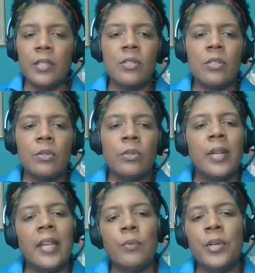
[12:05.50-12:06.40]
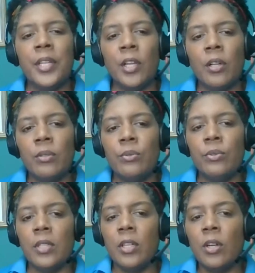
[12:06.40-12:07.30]
also it would
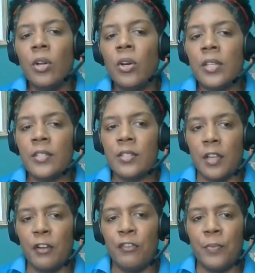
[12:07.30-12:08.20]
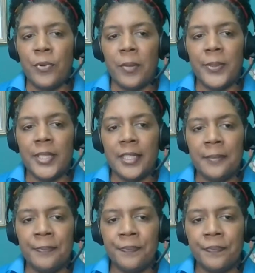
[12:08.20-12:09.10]
include loss of
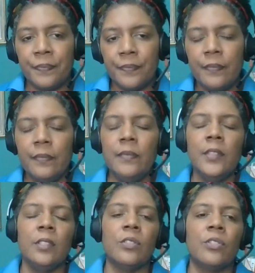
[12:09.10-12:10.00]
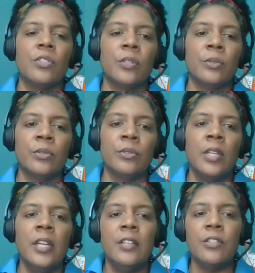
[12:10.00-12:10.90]
property. So
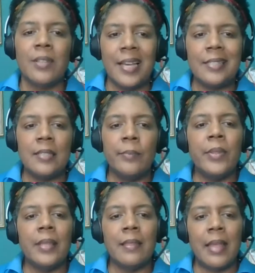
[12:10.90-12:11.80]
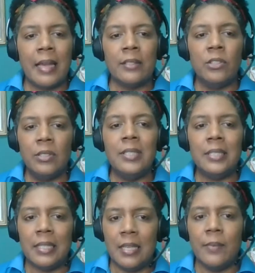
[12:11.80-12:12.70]
that's something that you
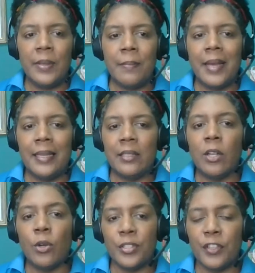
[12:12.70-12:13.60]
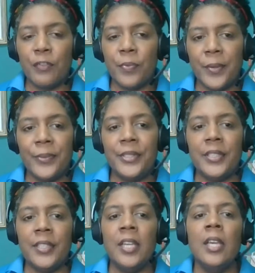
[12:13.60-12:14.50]
need to keep in mind. Loss of
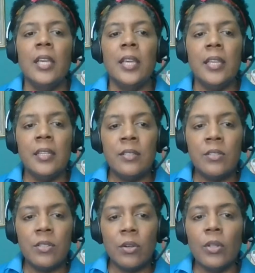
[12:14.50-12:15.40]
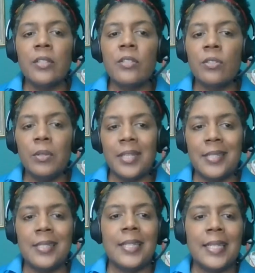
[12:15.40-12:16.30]
property is also
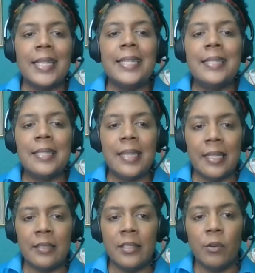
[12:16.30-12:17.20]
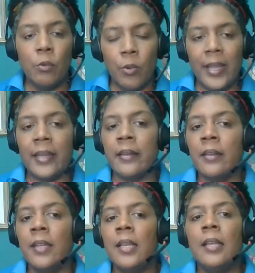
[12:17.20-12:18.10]
considered an incident
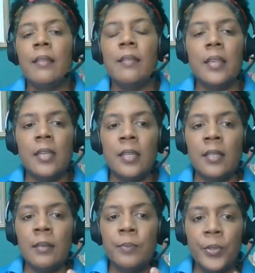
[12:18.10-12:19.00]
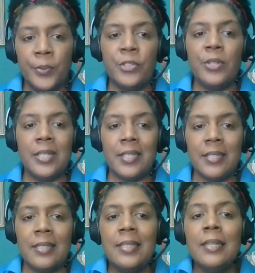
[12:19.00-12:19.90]
when the
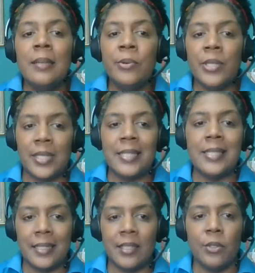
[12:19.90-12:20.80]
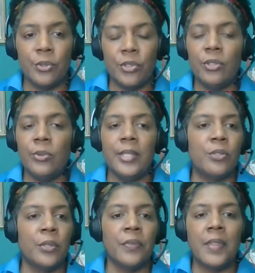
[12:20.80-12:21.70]
perpetrators deliberately set out to do
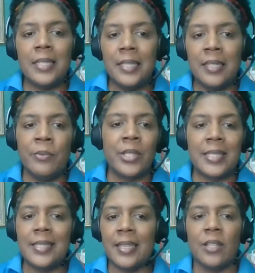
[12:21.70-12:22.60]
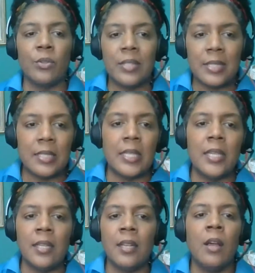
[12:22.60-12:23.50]
it. So if they deliberately set out to
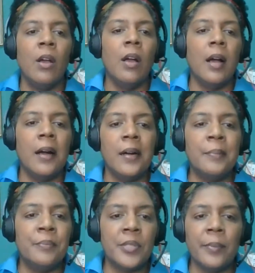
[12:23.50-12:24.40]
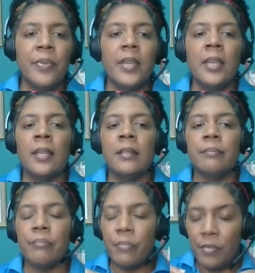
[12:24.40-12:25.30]
steal
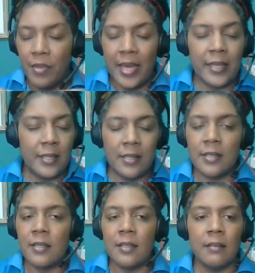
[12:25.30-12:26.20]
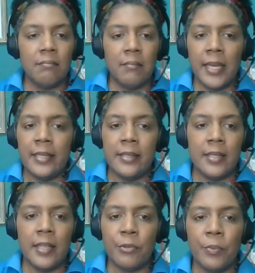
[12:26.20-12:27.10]
something, that is an
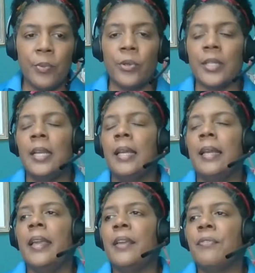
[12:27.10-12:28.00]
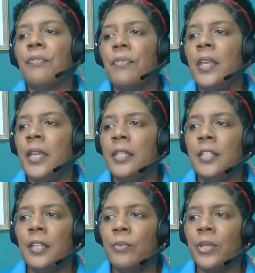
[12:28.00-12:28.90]
incident report. If they
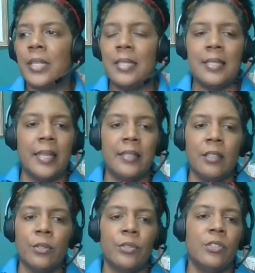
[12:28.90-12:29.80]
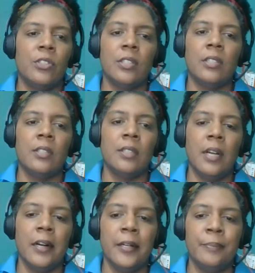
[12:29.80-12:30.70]
deliberately set out to
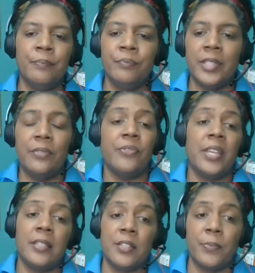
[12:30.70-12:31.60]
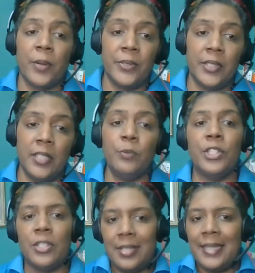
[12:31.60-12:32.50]
deface property,
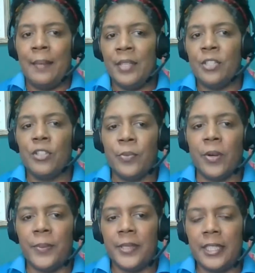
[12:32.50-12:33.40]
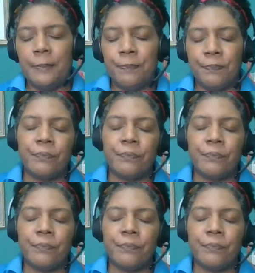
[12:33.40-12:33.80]
which is damage to property,